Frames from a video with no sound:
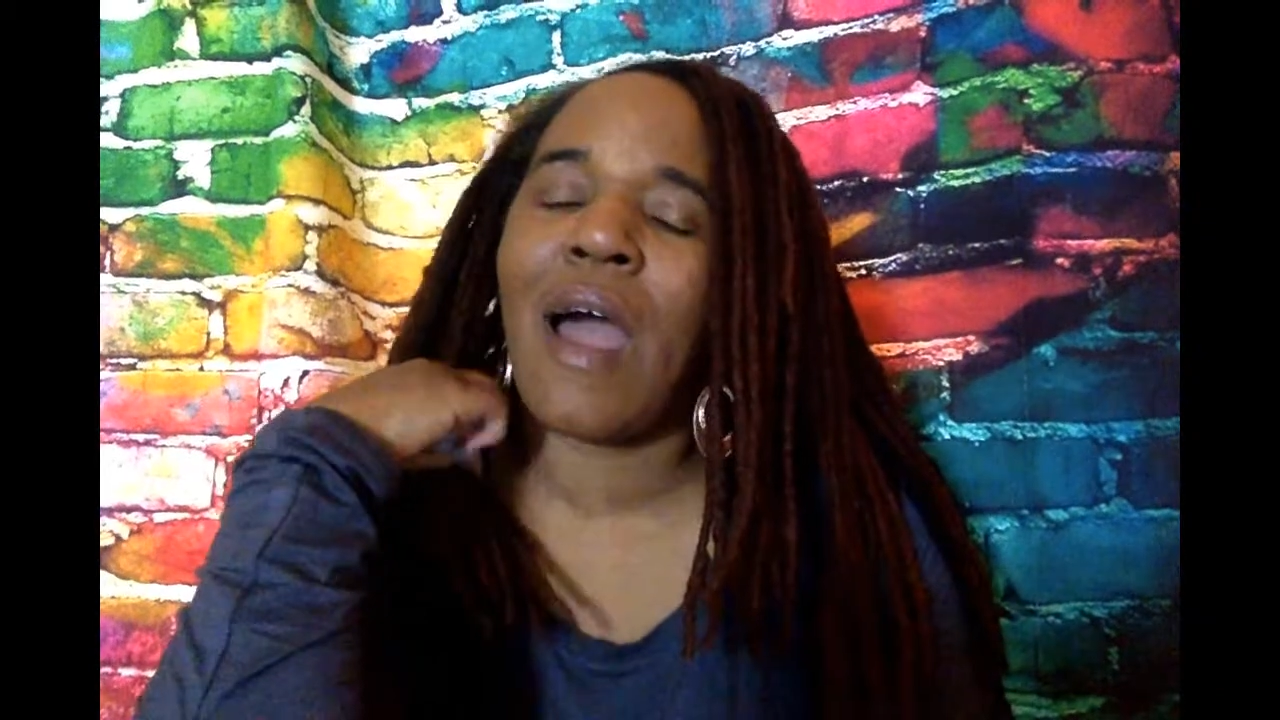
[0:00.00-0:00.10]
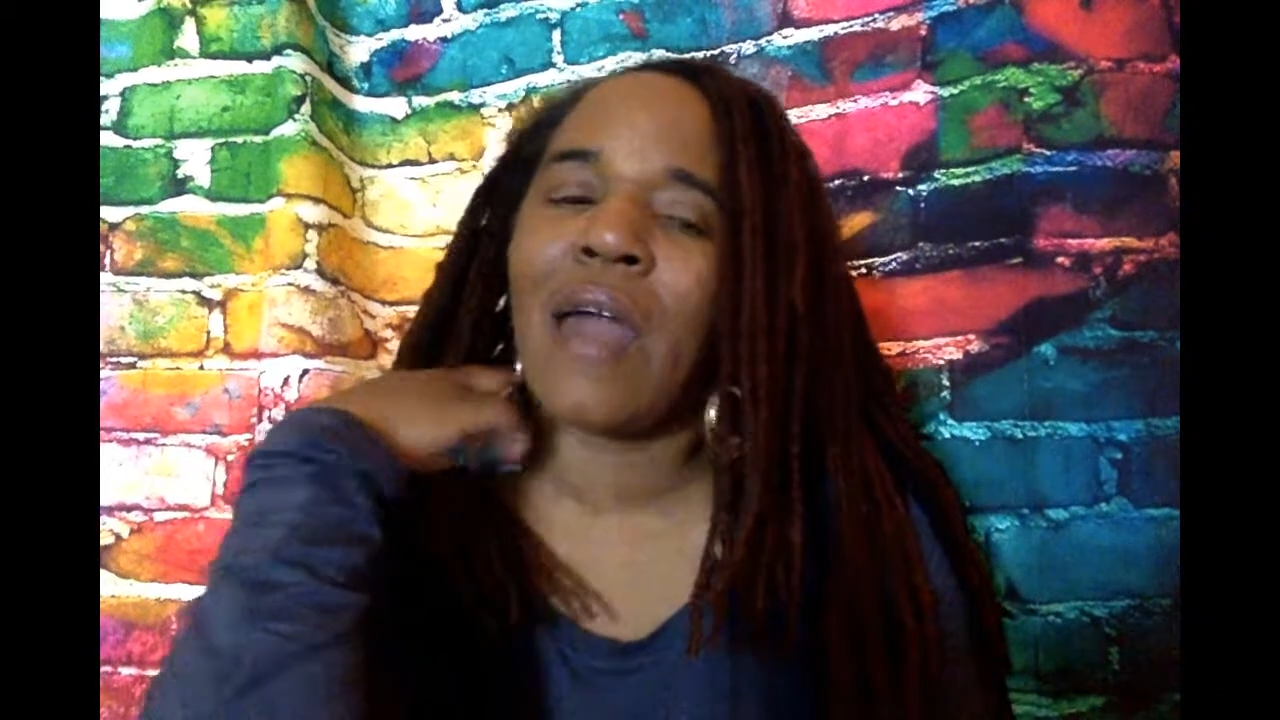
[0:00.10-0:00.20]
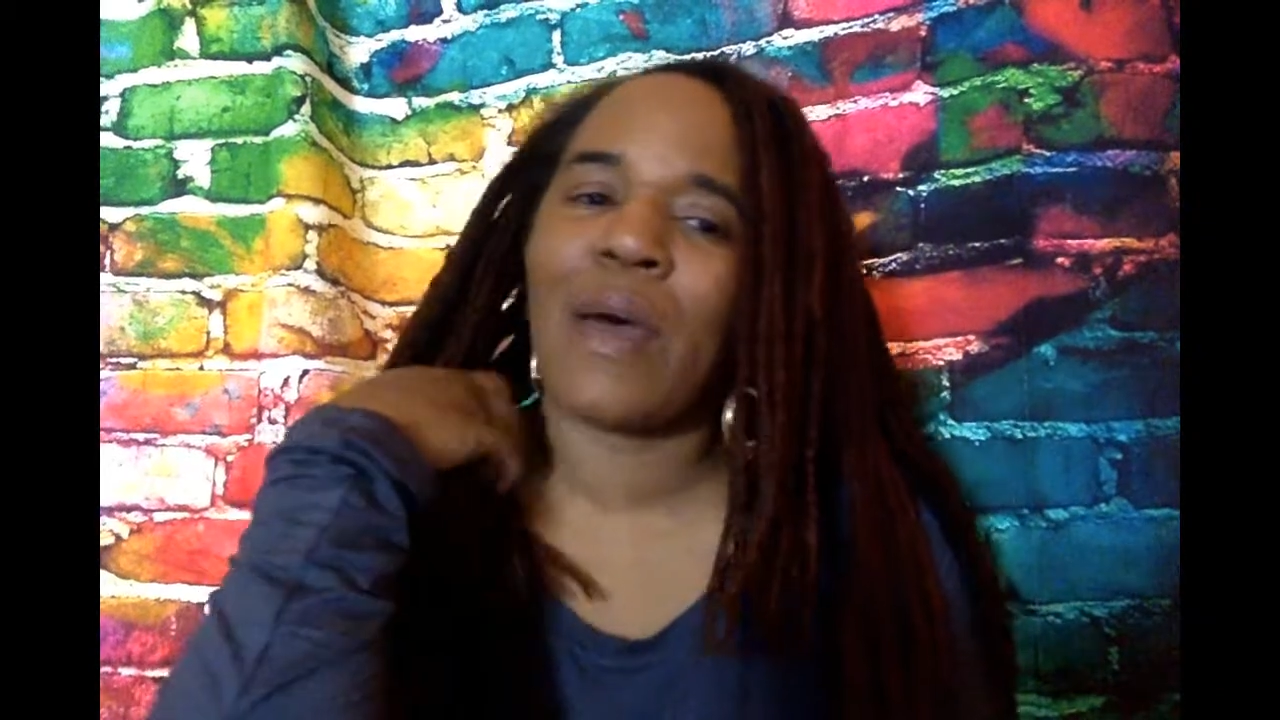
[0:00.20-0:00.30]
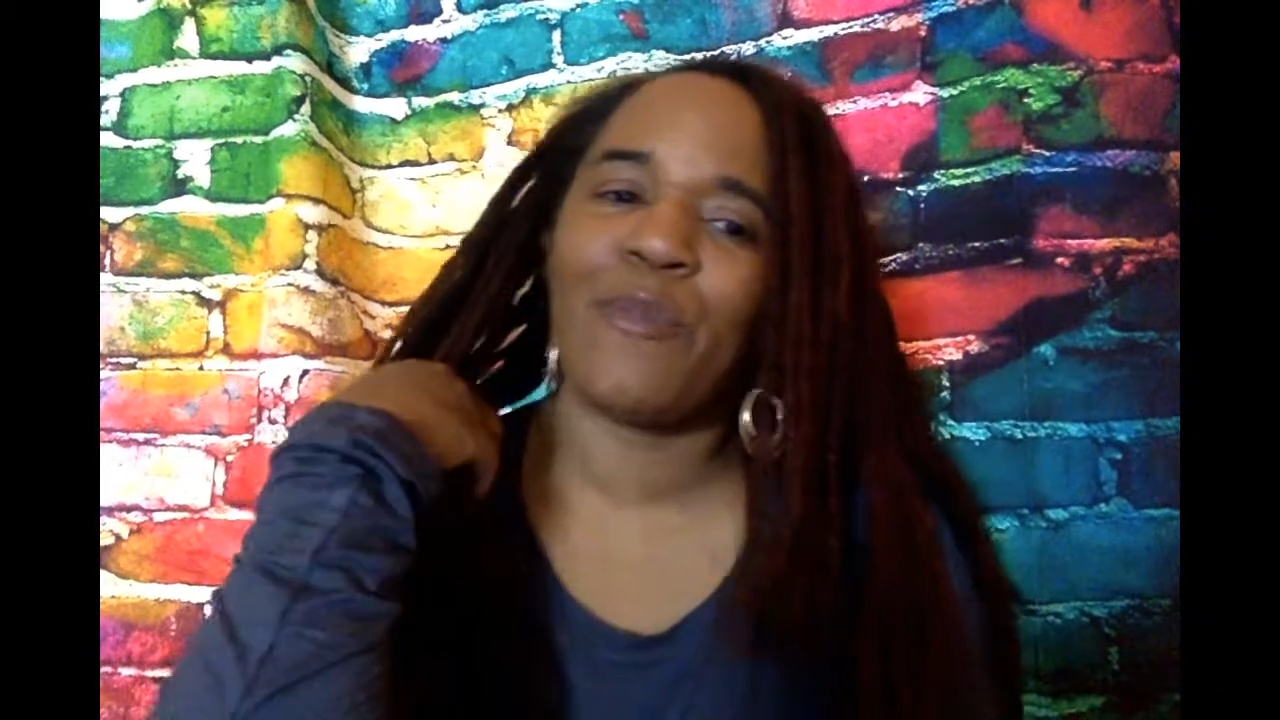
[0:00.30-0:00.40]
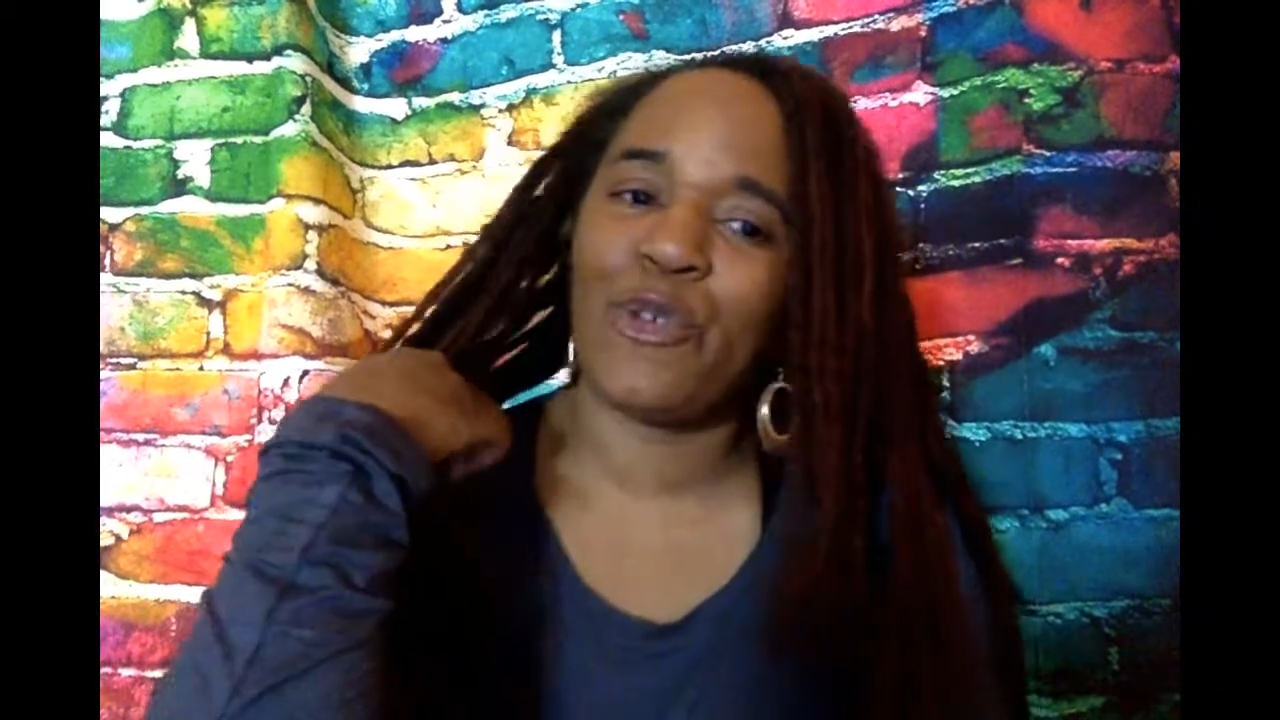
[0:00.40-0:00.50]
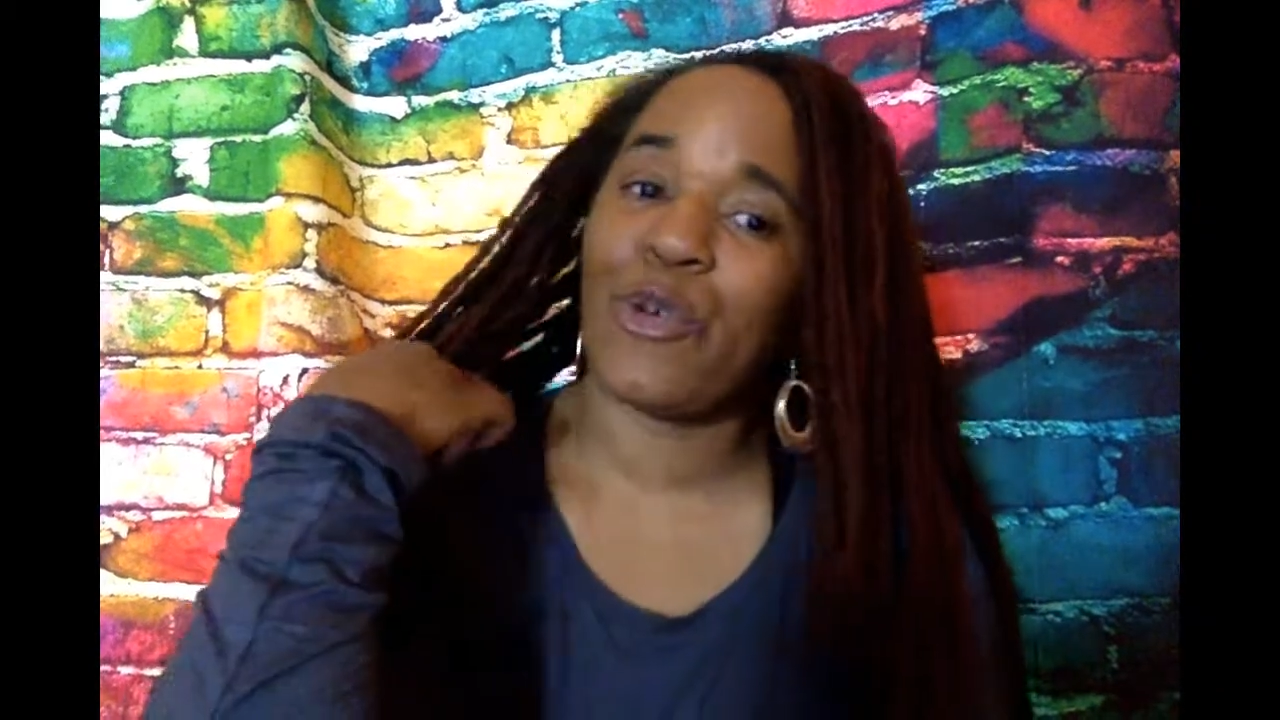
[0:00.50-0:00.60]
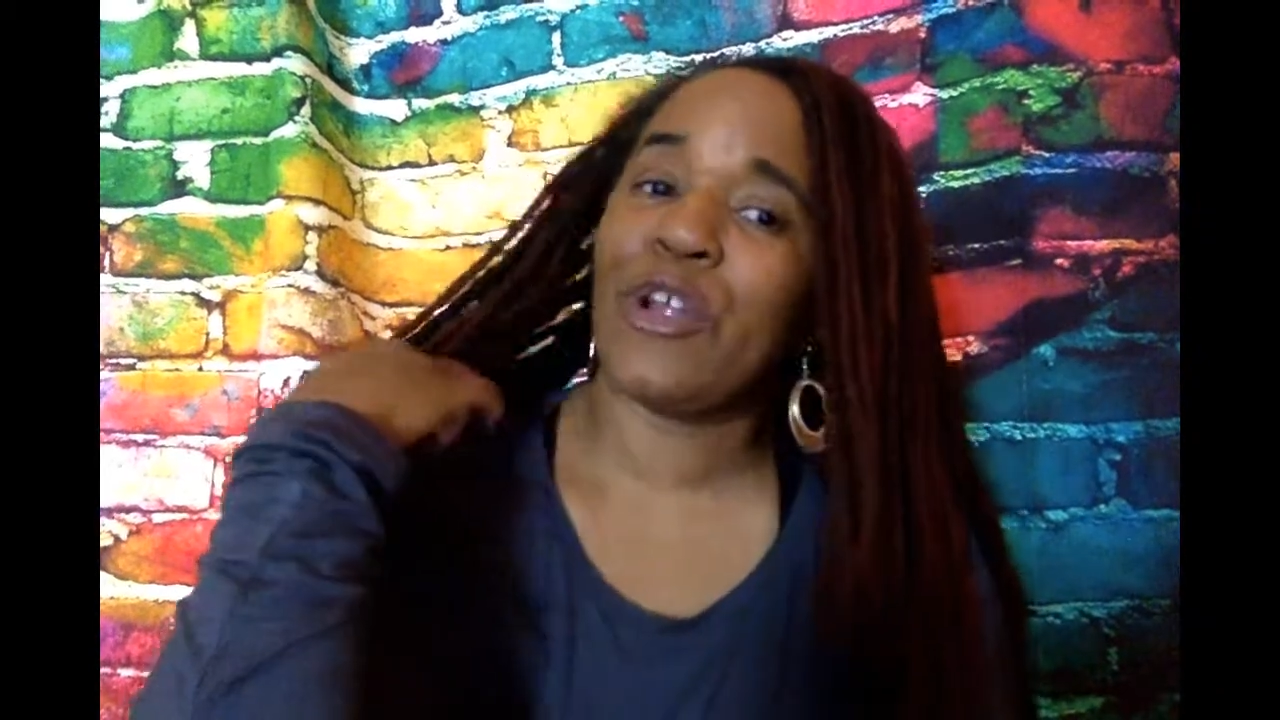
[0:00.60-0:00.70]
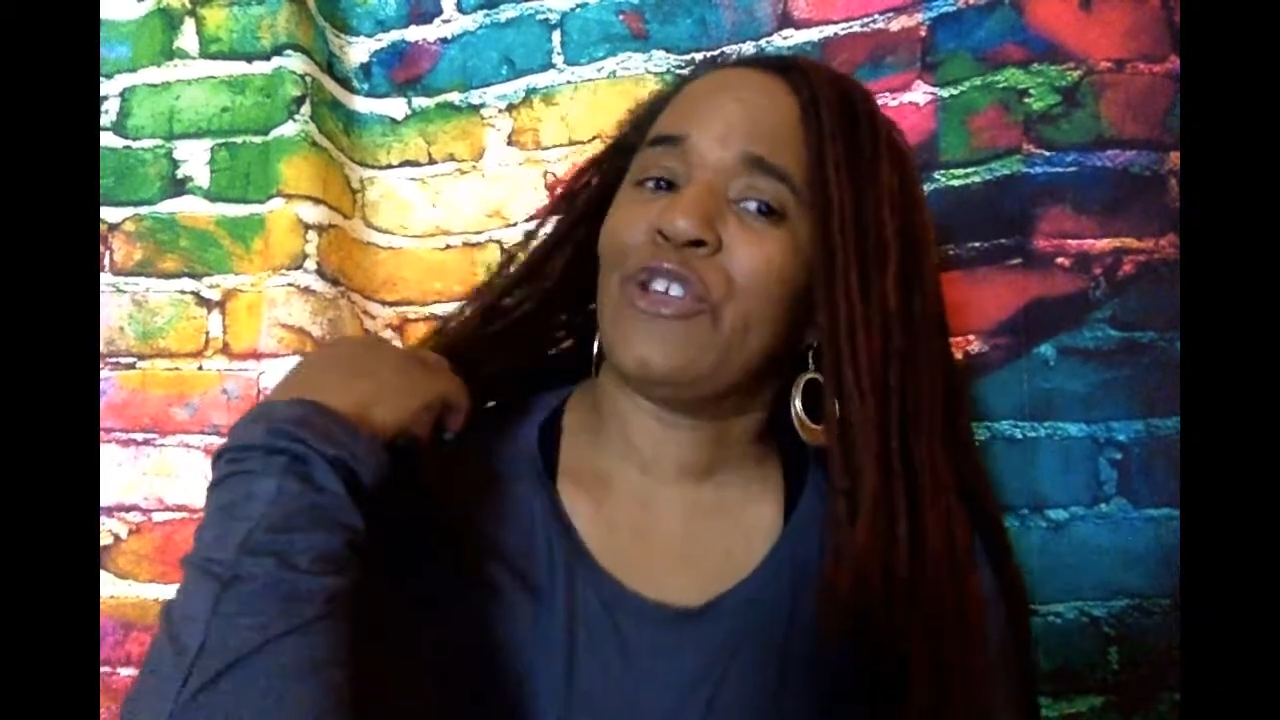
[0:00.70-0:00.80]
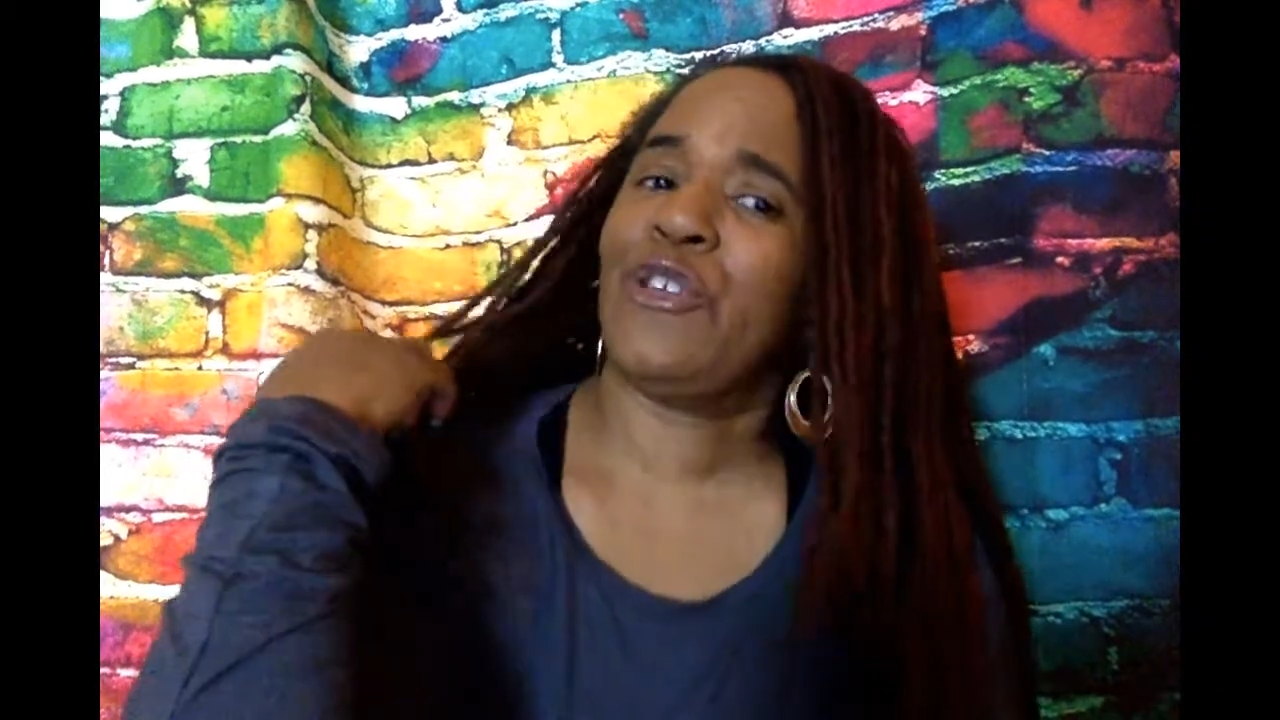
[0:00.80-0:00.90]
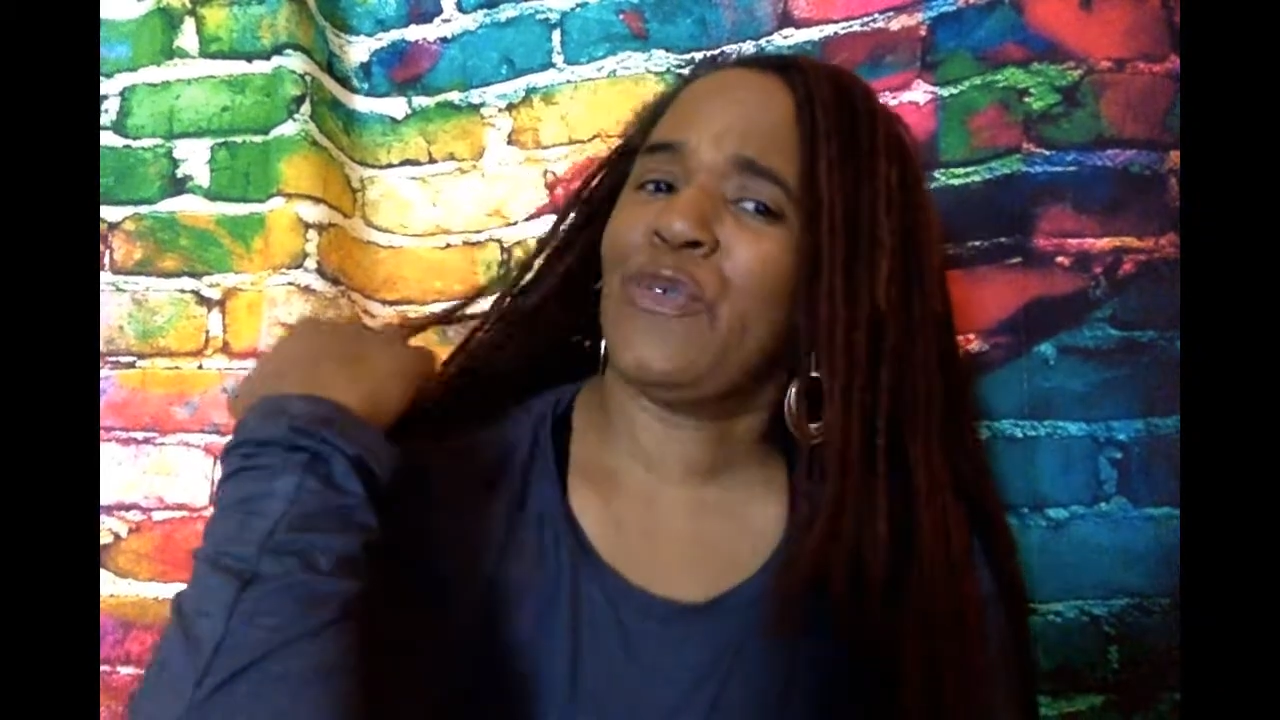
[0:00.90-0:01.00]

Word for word: And um, during